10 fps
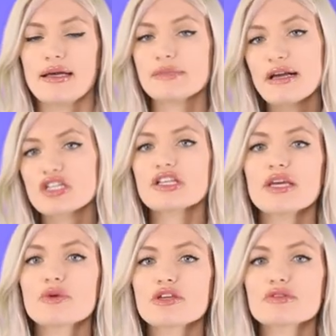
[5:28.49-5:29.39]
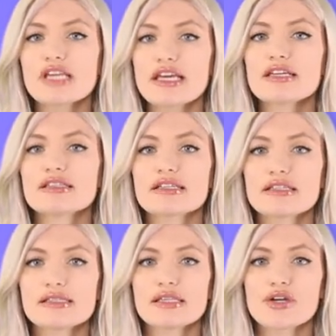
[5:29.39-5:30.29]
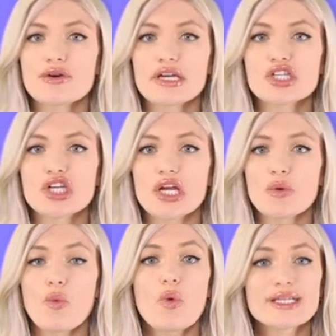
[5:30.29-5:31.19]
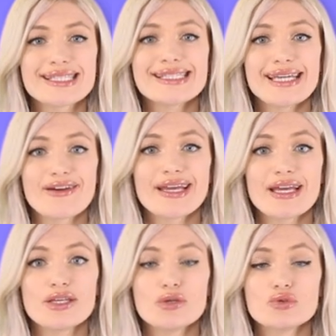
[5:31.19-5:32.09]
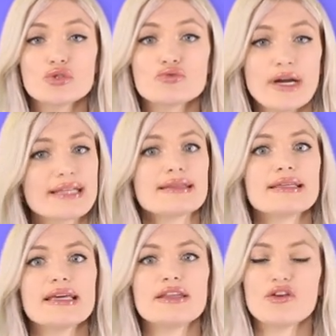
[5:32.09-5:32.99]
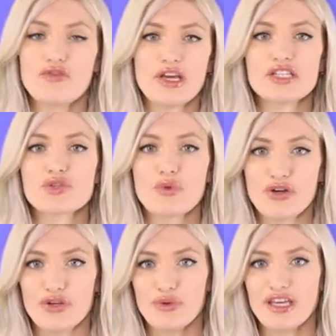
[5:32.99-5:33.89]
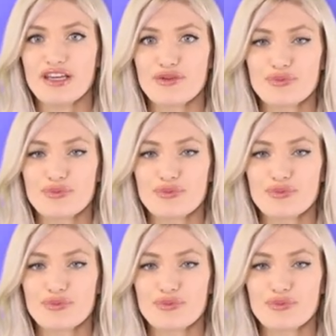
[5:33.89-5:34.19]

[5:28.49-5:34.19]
especially when you take into consideration what's staring at you directly in the face while you eat.